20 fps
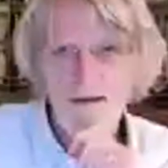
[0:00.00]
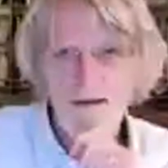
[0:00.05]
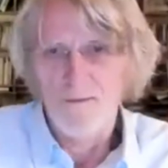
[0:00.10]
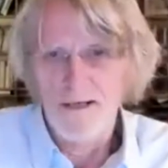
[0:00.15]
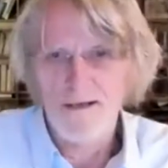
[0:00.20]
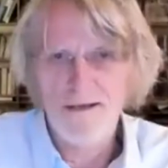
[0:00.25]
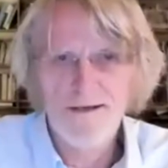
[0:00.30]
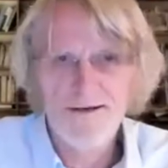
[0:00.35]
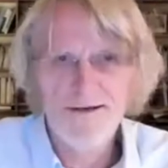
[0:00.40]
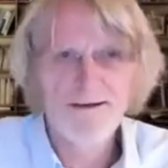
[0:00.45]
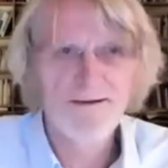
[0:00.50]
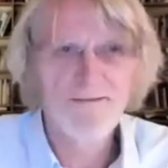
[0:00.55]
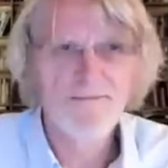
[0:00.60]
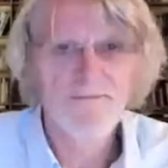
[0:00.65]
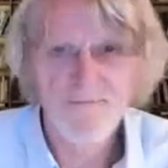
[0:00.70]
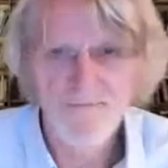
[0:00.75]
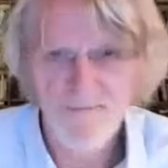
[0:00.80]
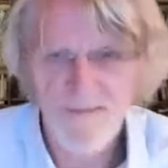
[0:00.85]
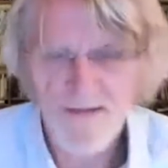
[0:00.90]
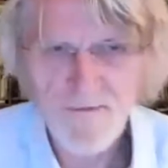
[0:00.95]

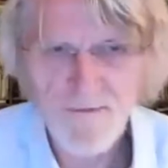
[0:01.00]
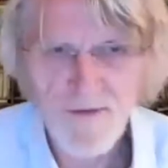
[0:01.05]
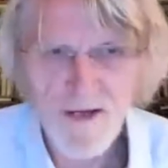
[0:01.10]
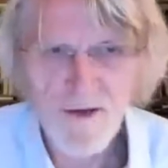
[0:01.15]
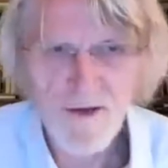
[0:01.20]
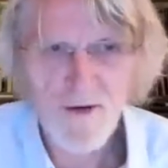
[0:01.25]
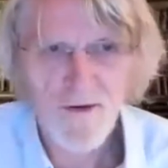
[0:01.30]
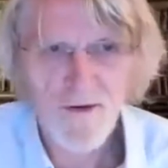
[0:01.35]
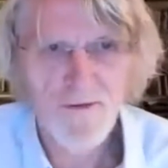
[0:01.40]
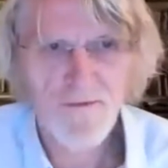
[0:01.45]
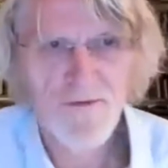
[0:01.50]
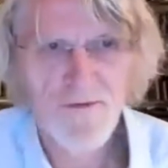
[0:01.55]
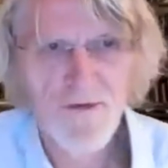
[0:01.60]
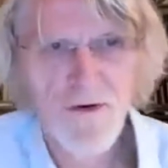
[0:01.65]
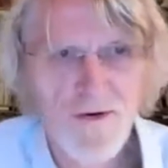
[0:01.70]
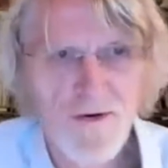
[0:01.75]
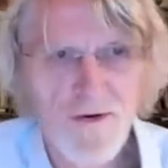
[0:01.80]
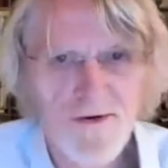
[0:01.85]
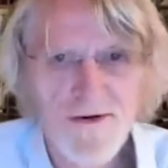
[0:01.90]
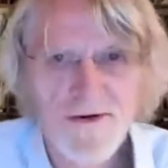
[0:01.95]
Thank you
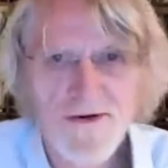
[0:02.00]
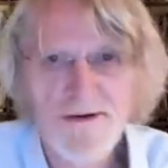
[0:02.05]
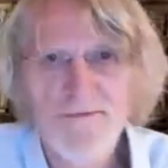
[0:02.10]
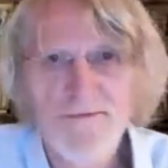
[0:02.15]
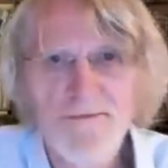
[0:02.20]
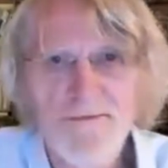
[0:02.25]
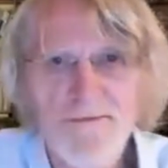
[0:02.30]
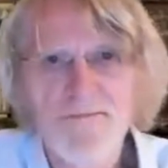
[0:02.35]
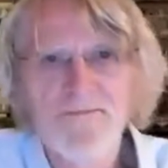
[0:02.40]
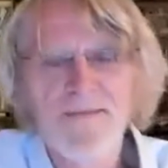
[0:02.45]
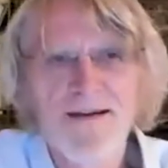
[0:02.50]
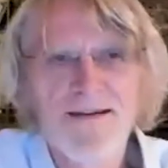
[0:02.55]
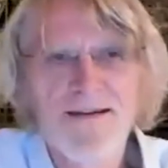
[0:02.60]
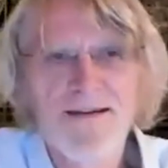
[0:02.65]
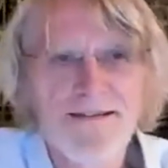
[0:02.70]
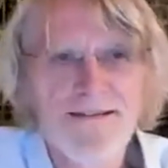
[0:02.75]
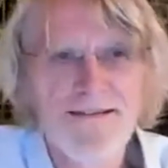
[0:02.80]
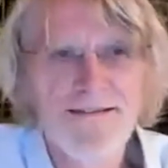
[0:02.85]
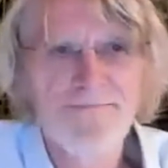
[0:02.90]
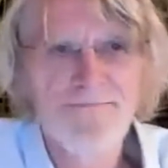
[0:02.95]
for
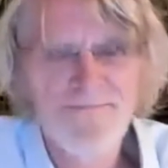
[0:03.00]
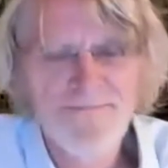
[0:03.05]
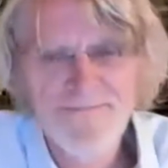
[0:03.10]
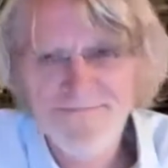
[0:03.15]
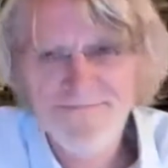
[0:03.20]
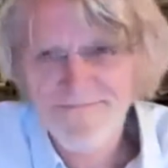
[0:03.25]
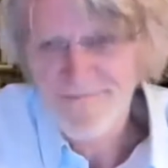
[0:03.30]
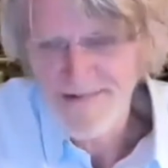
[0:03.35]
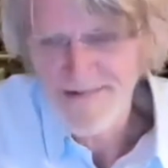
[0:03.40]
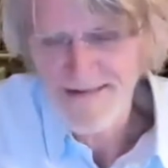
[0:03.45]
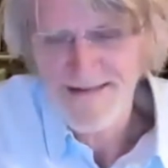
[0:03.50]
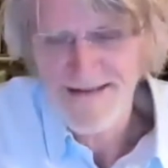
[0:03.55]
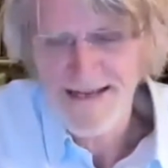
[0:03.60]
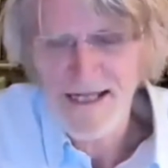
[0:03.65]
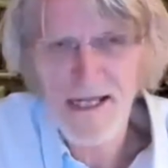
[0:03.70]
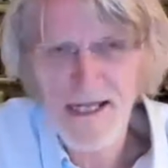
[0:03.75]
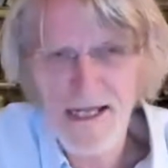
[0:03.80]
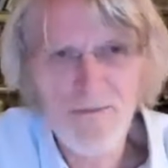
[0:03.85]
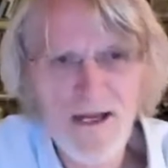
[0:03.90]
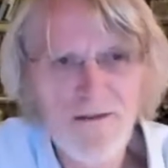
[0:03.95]

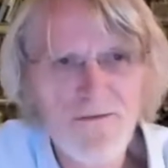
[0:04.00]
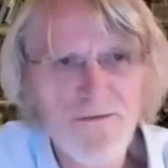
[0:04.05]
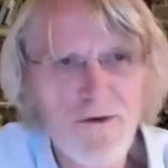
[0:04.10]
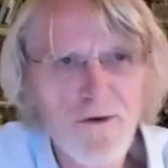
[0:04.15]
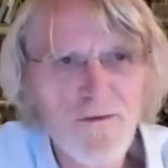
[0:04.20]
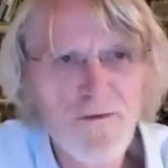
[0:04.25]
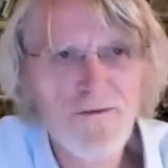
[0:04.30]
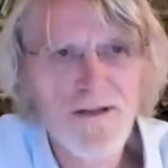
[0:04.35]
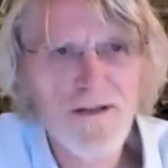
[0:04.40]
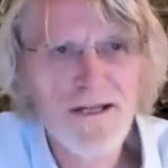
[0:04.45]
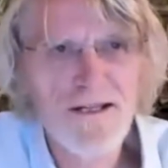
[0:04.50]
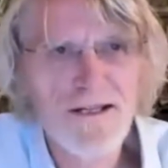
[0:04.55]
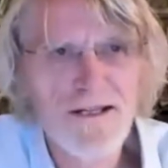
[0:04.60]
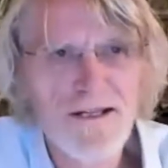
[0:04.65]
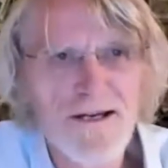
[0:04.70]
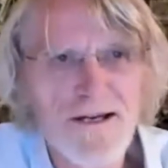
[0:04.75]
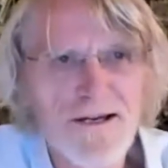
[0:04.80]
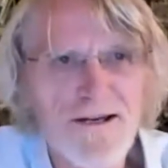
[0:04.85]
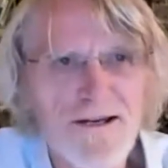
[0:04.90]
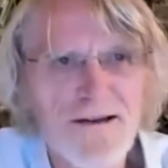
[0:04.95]
getting me involved in
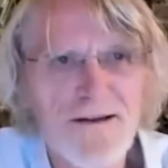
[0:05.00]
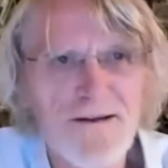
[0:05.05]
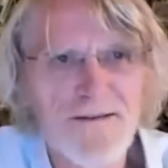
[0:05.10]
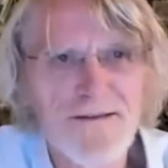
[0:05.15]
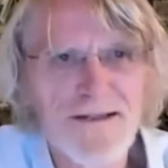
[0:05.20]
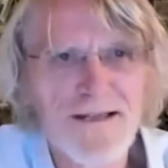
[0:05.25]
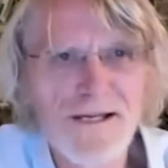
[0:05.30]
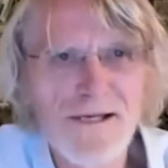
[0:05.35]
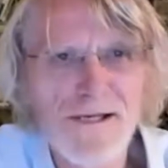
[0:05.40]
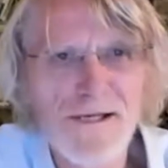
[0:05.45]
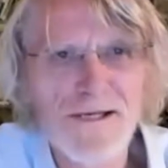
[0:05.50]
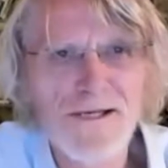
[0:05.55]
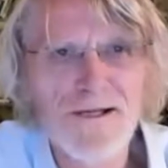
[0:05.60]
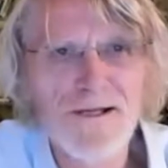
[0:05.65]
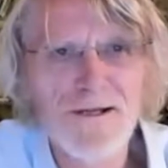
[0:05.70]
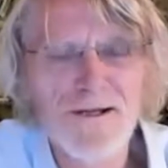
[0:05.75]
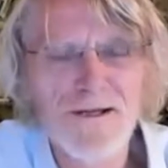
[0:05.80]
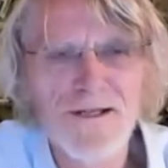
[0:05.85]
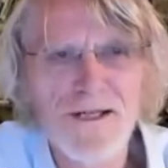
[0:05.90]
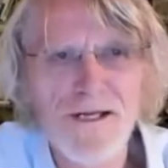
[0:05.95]
this
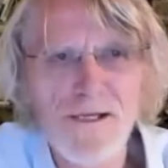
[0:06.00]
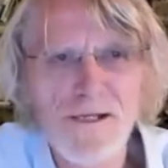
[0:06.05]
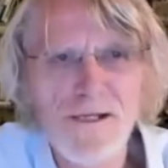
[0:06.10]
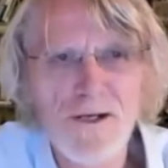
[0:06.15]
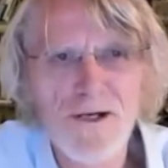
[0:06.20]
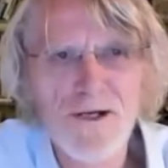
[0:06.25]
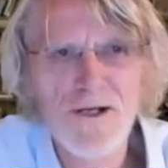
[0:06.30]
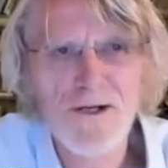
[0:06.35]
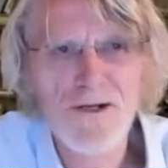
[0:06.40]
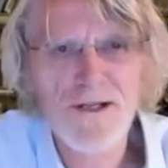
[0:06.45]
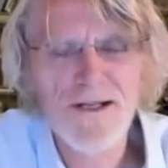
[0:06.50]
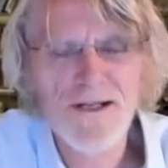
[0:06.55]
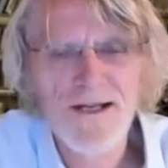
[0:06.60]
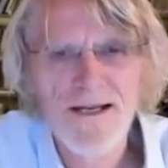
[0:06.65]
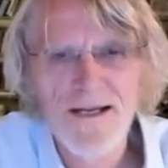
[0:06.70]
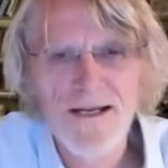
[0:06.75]
discussion,